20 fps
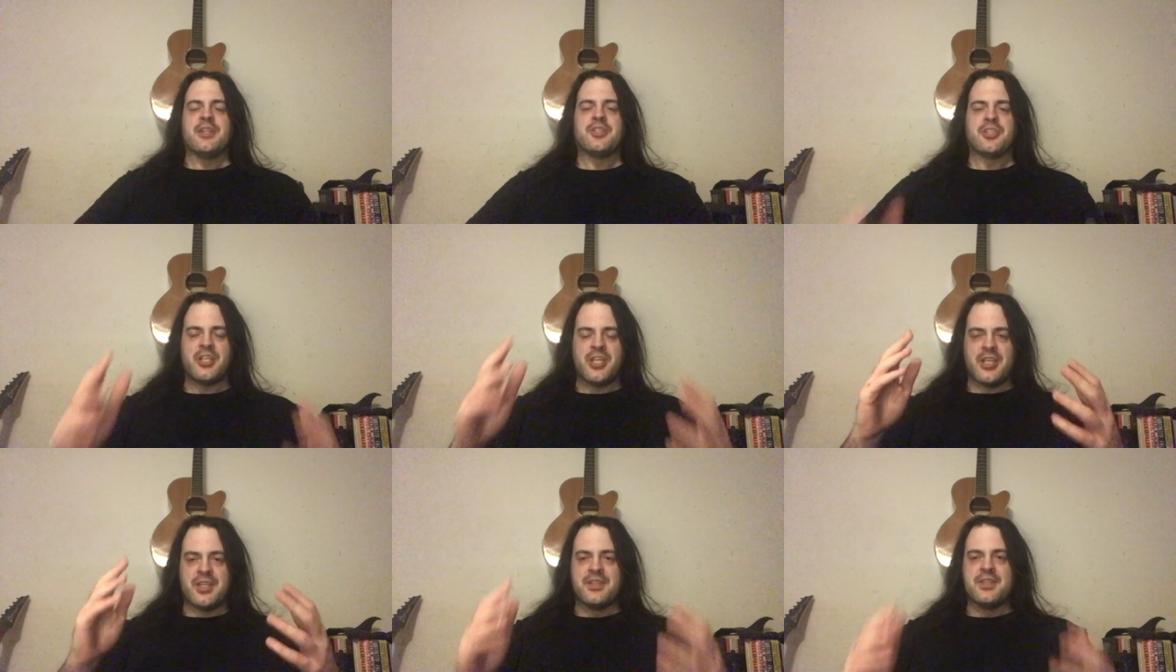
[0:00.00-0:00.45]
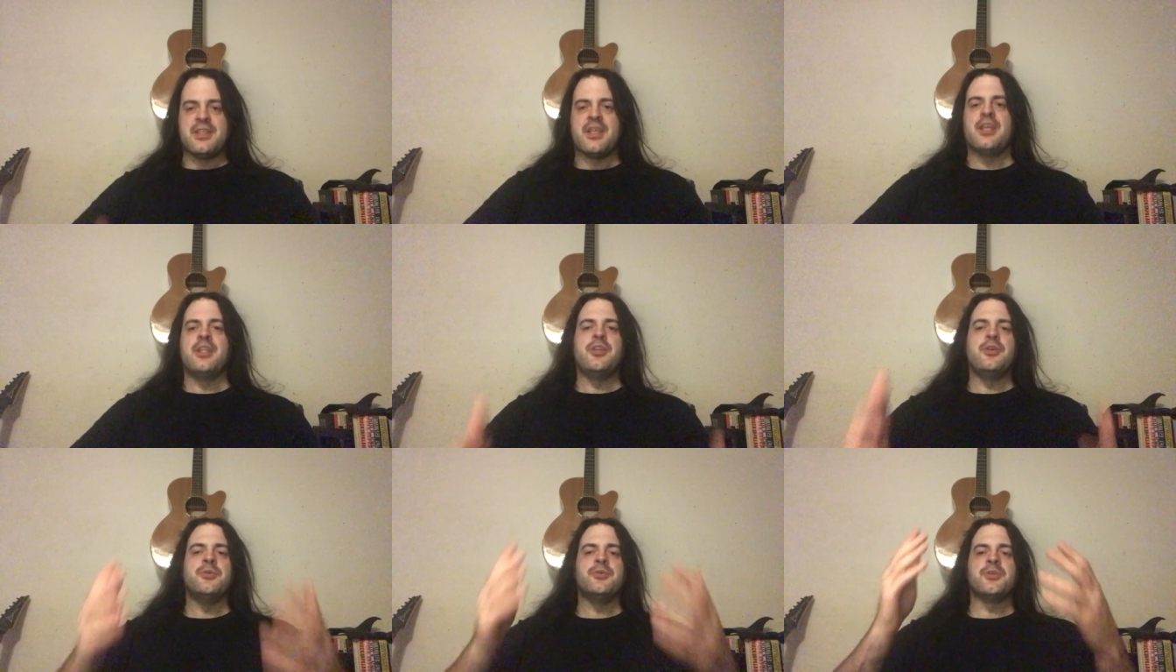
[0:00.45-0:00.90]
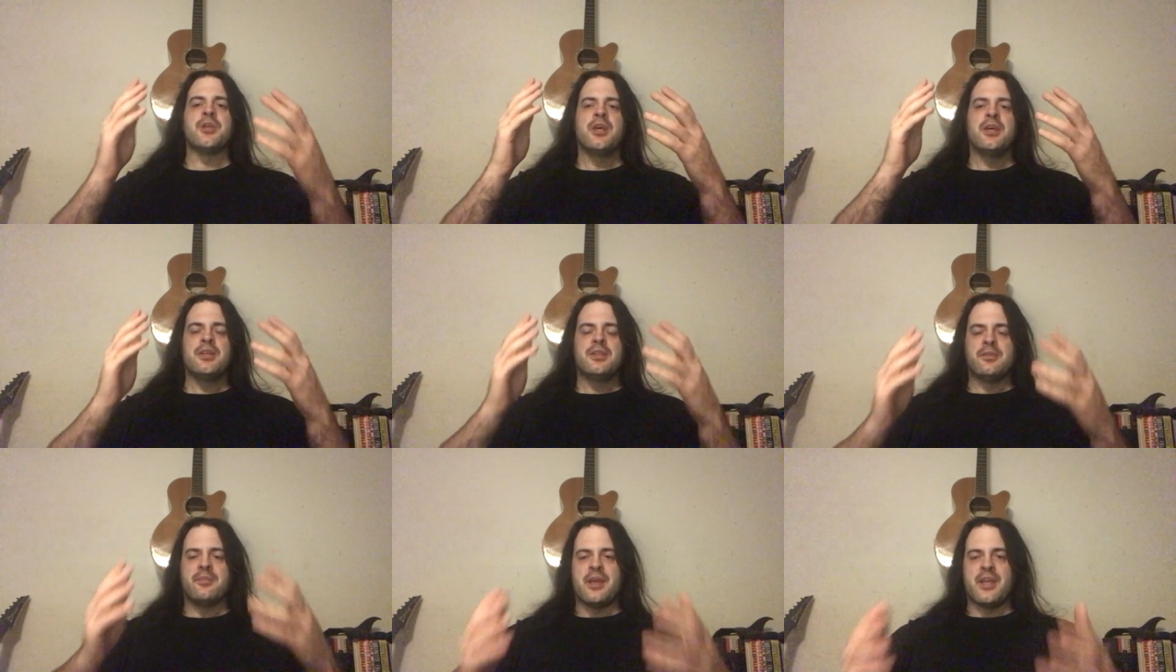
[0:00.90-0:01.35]
She continues
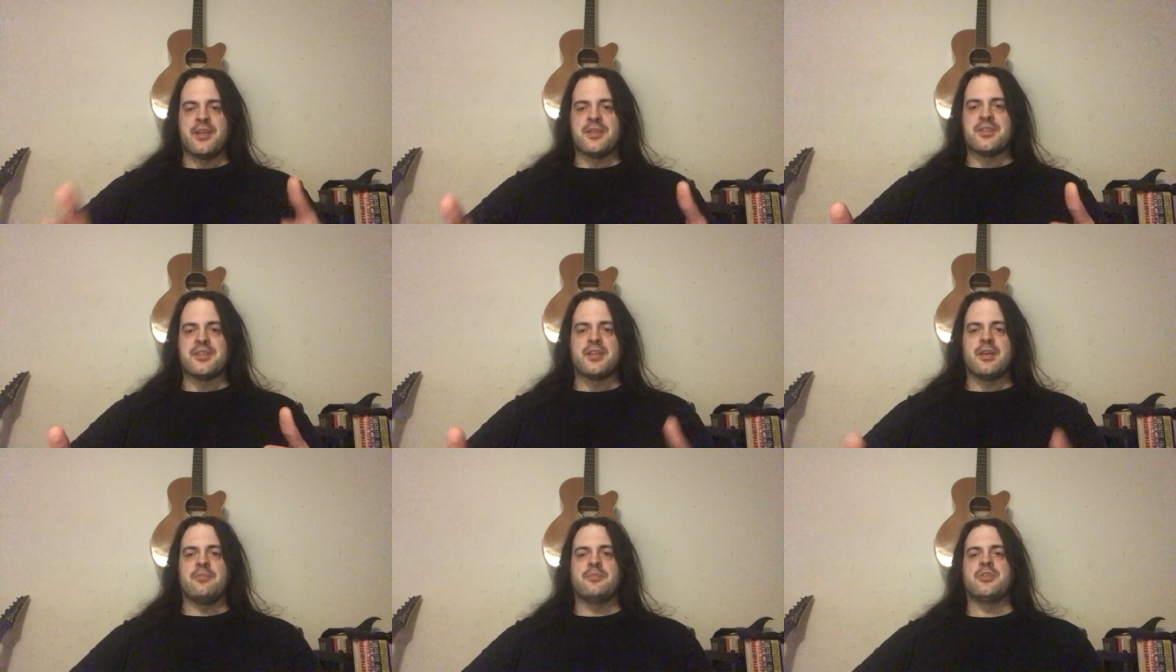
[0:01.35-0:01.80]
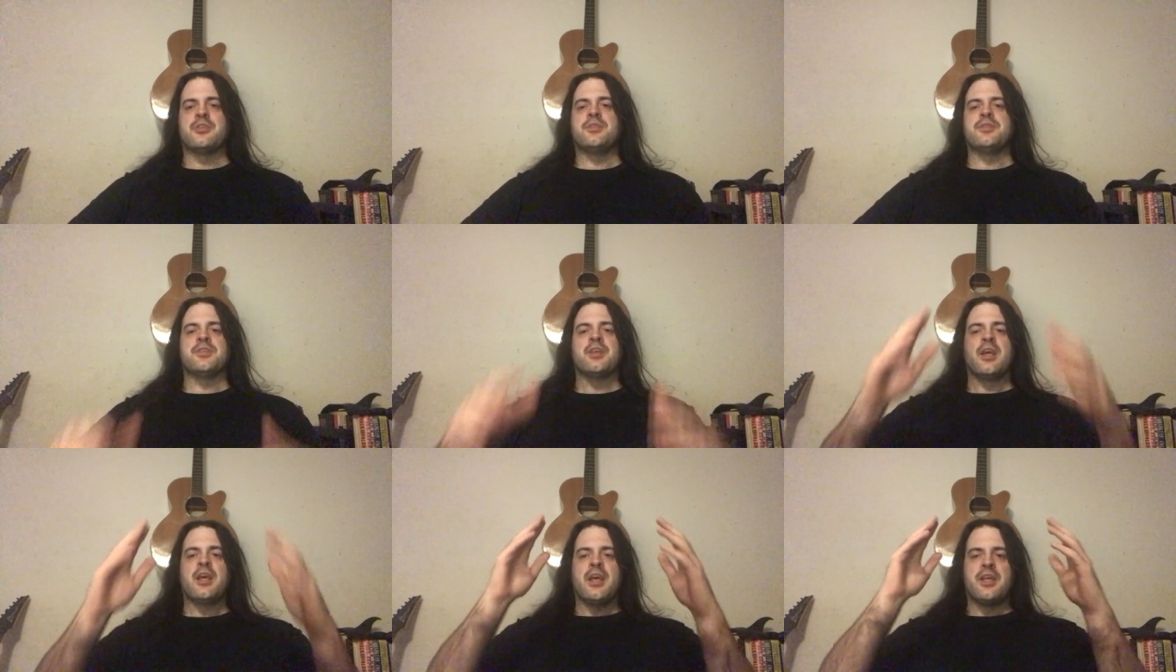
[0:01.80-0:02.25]
to make assumptions,